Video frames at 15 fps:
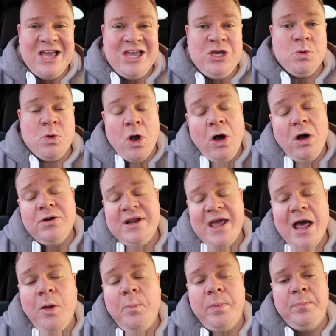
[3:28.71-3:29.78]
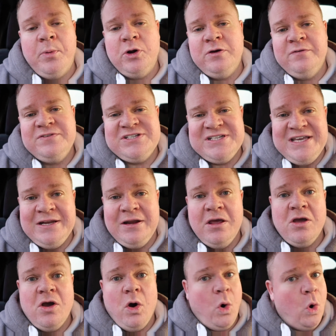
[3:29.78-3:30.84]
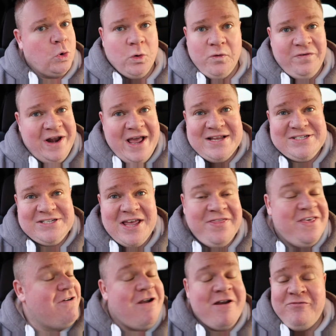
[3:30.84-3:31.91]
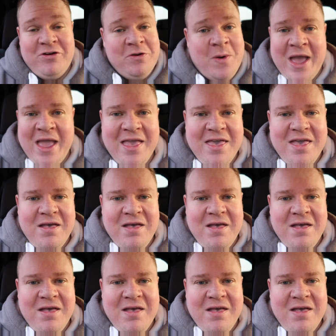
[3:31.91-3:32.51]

you can't help but have seen Finesse. They're everywhere.